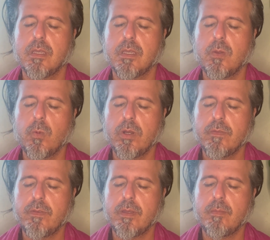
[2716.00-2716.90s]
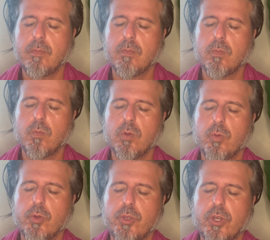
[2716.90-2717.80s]
In one of them, we
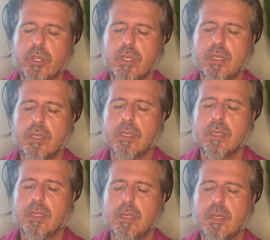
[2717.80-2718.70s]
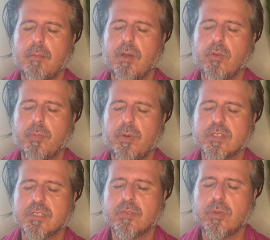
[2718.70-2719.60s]
were talking about
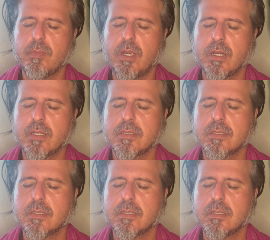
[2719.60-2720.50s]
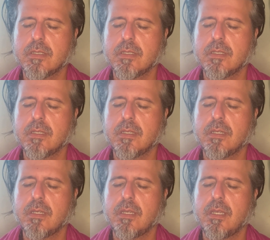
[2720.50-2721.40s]
positive remarks
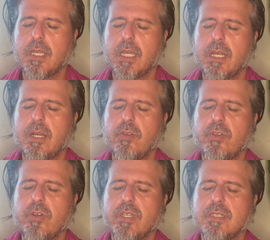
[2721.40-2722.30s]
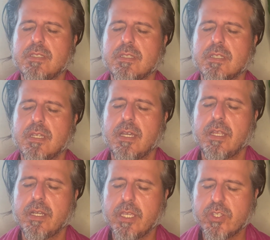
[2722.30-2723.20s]
and how there is a
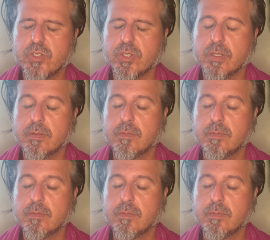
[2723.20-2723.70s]
nature